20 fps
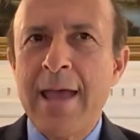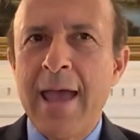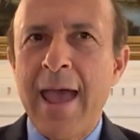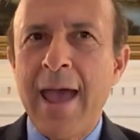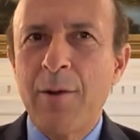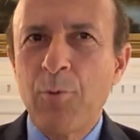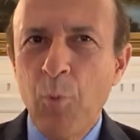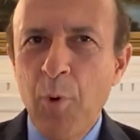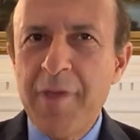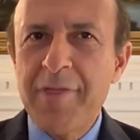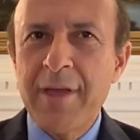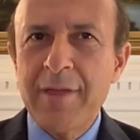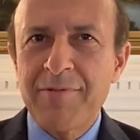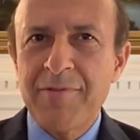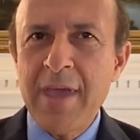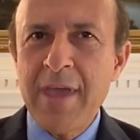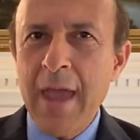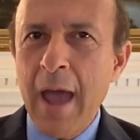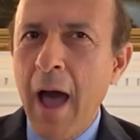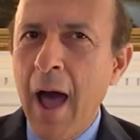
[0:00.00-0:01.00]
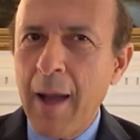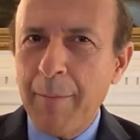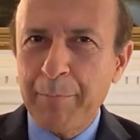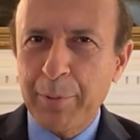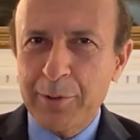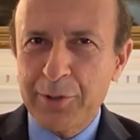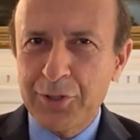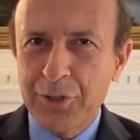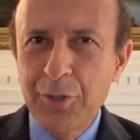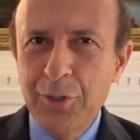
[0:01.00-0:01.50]
and with it the
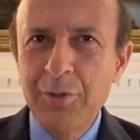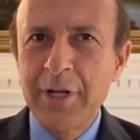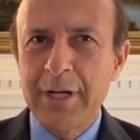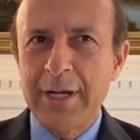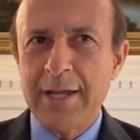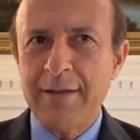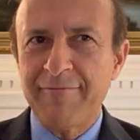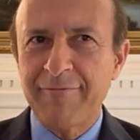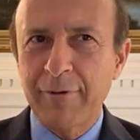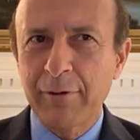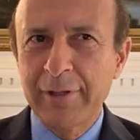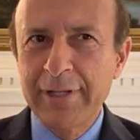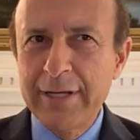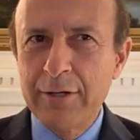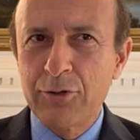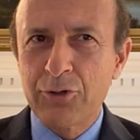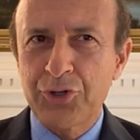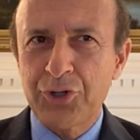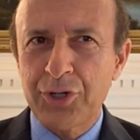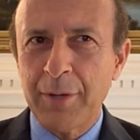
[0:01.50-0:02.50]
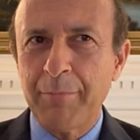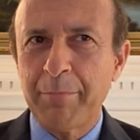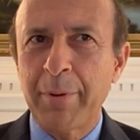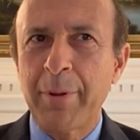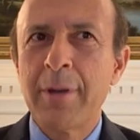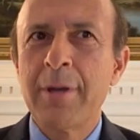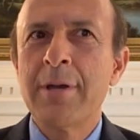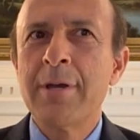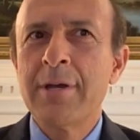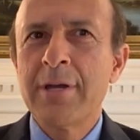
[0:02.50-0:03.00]
opportunity for leadership
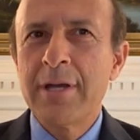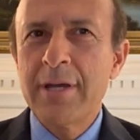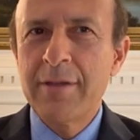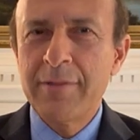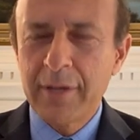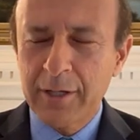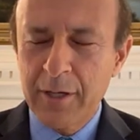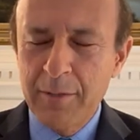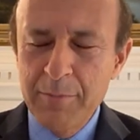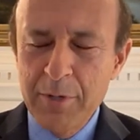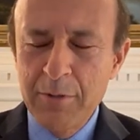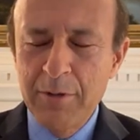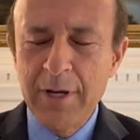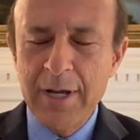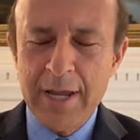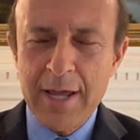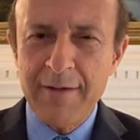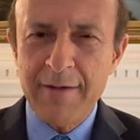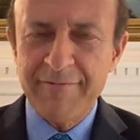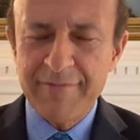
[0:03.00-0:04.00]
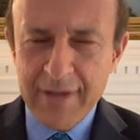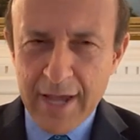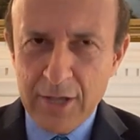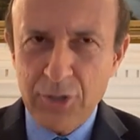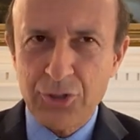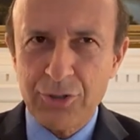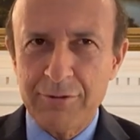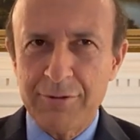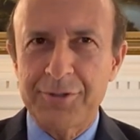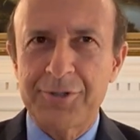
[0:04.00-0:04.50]
in the community of
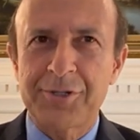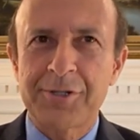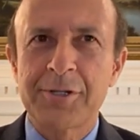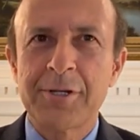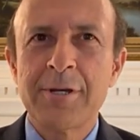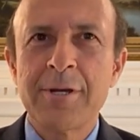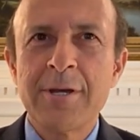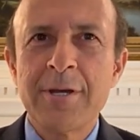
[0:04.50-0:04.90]
nations.